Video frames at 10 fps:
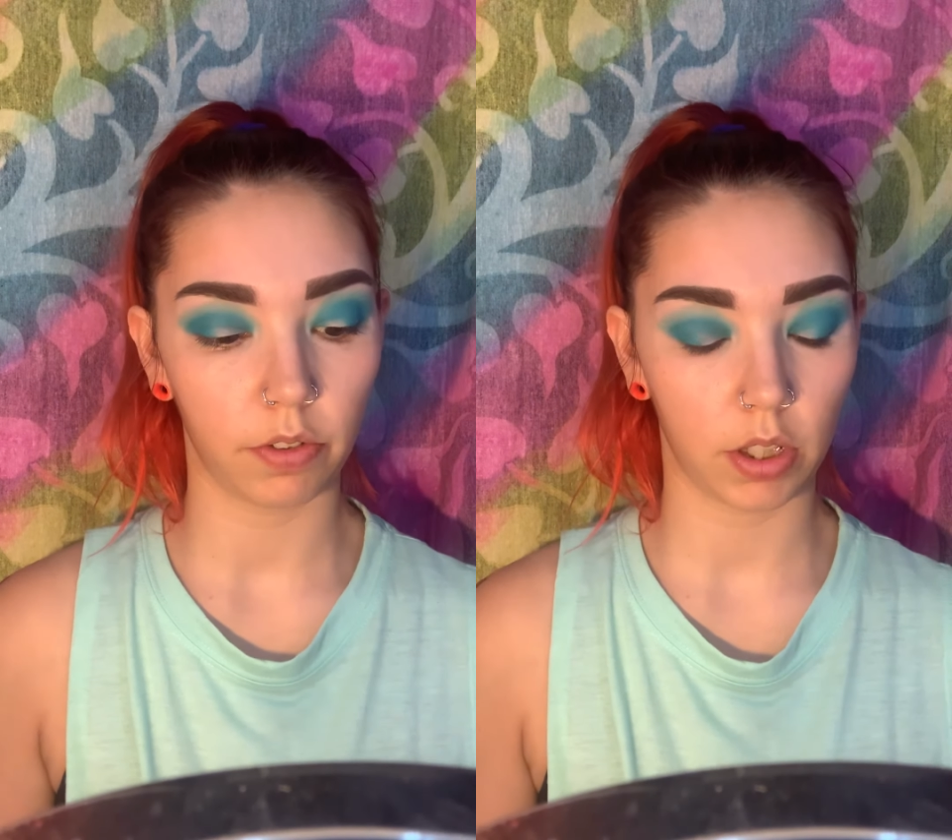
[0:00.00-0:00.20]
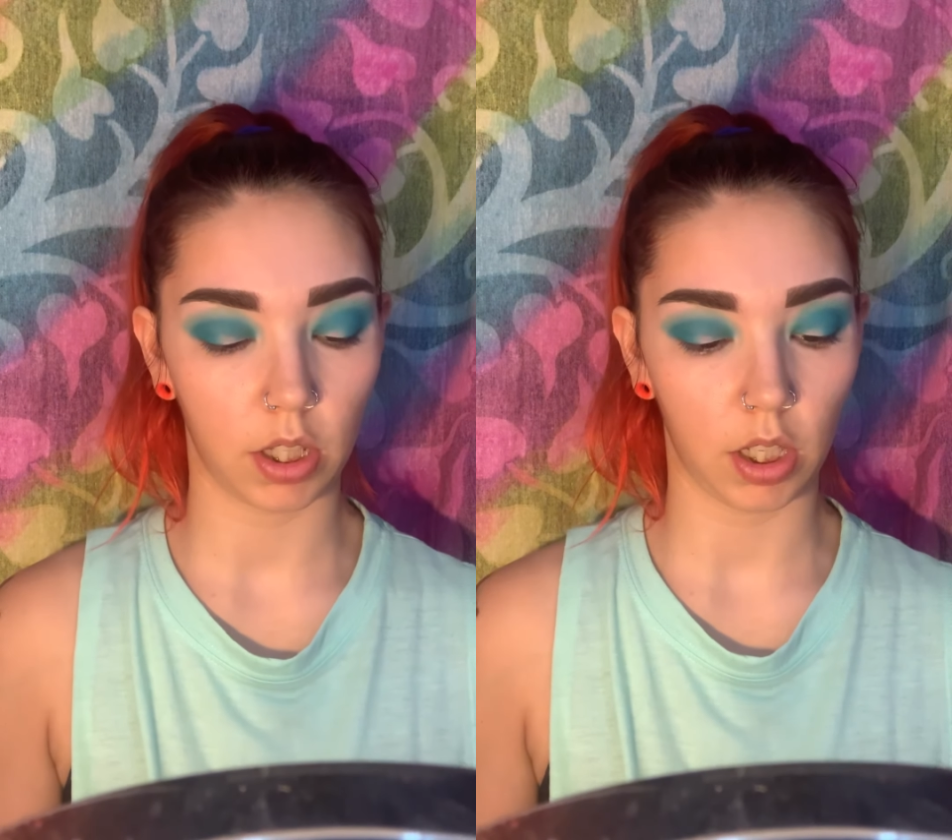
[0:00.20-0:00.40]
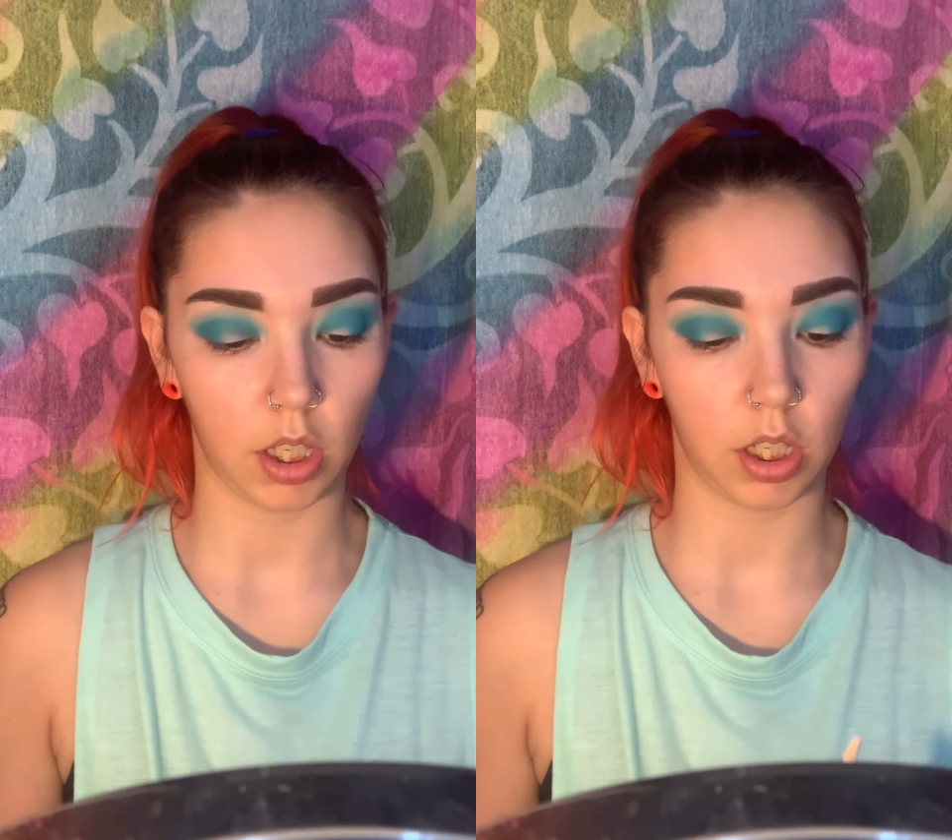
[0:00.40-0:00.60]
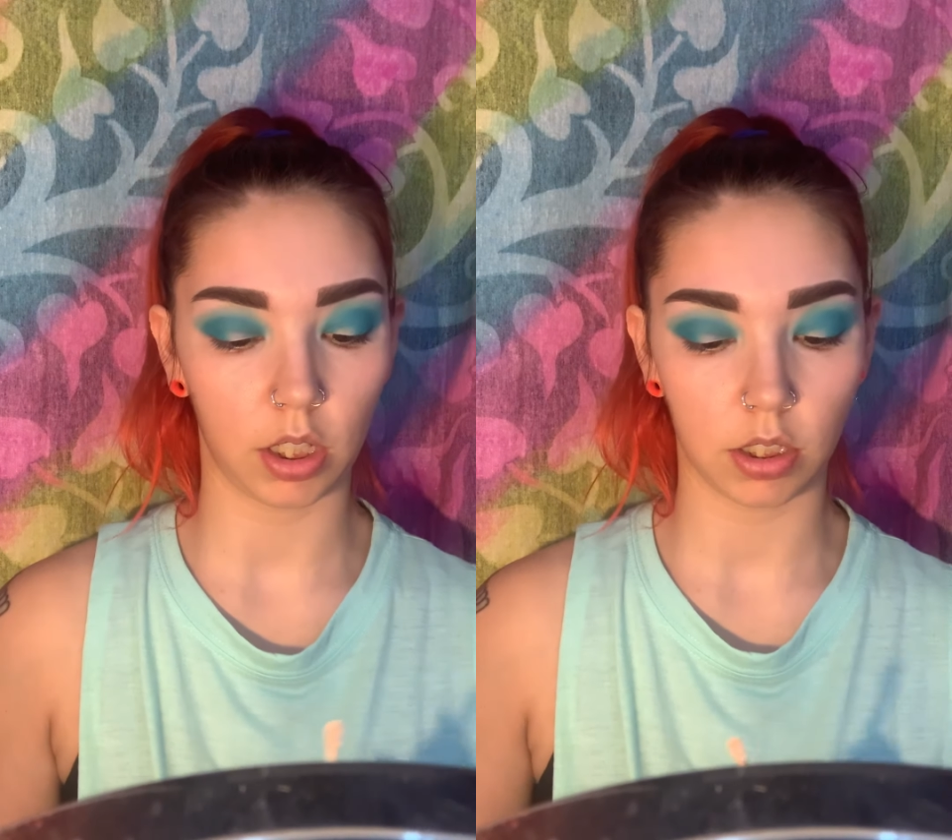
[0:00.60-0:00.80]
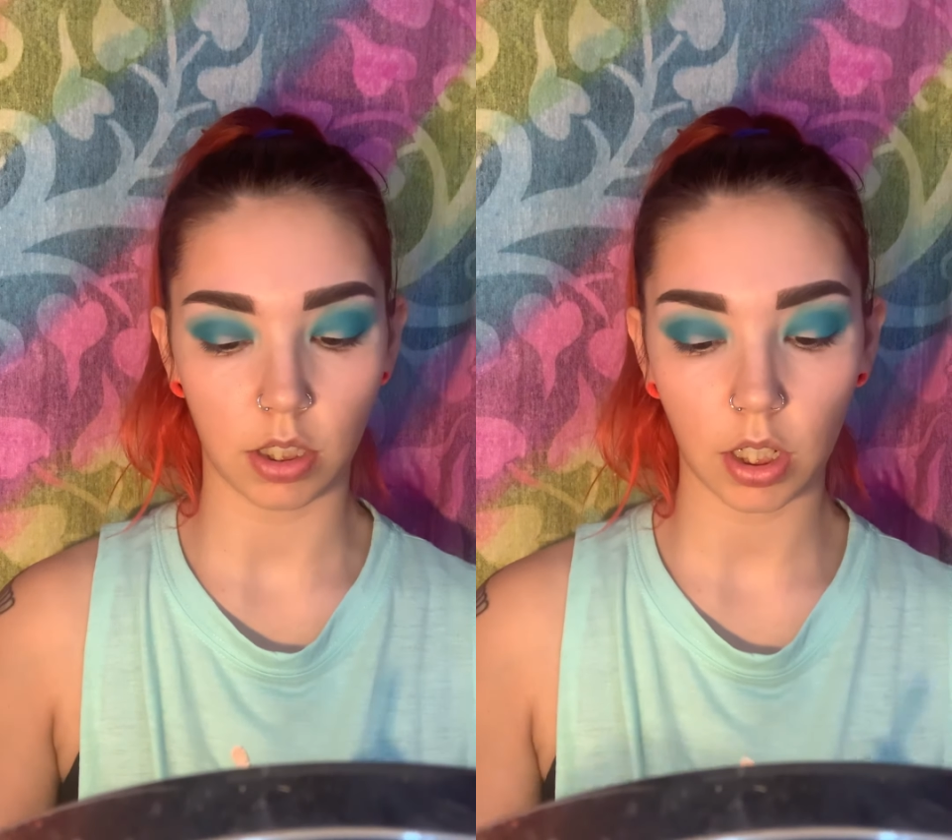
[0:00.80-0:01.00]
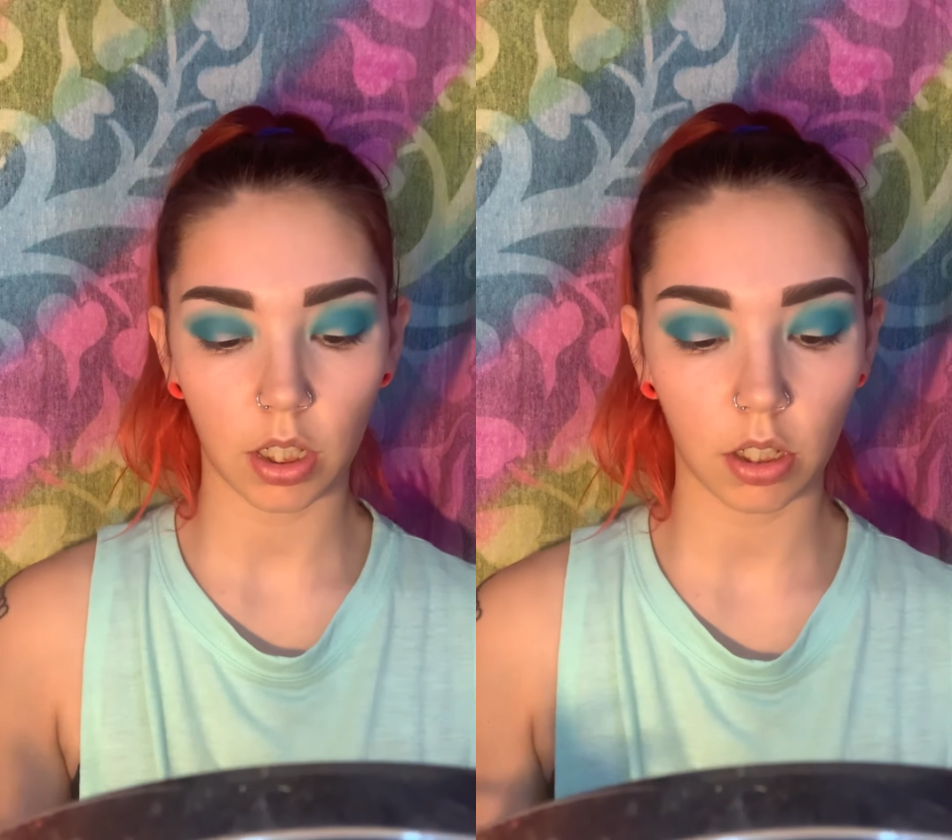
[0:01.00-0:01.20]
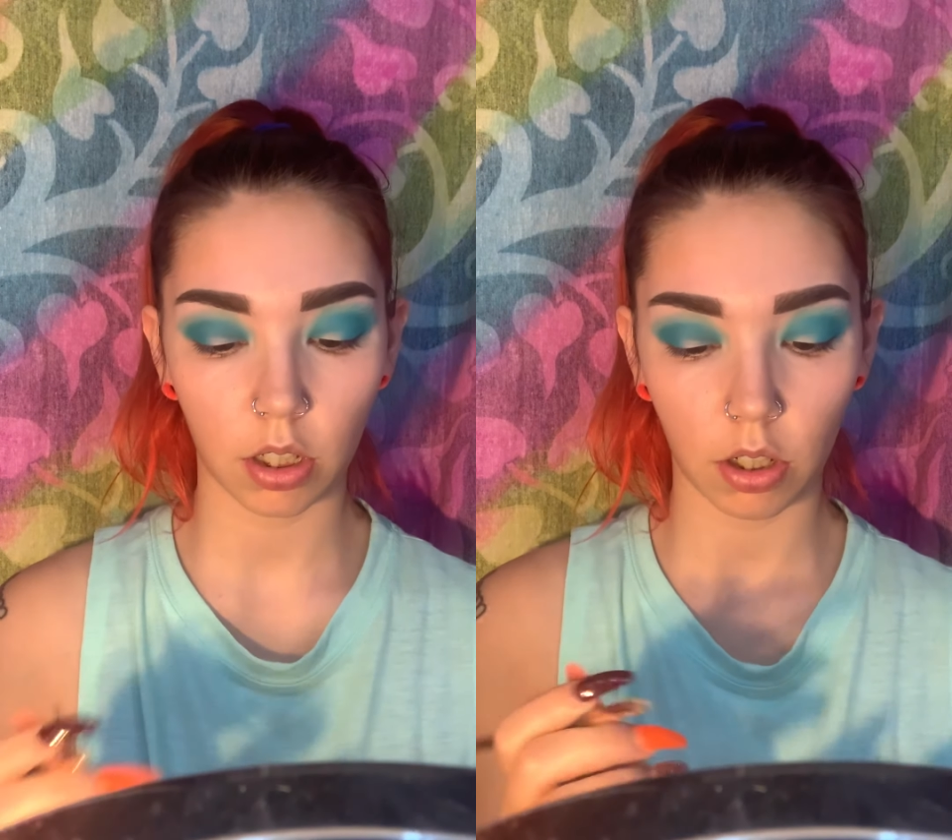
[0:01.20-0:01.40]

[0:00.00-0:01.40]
the concealer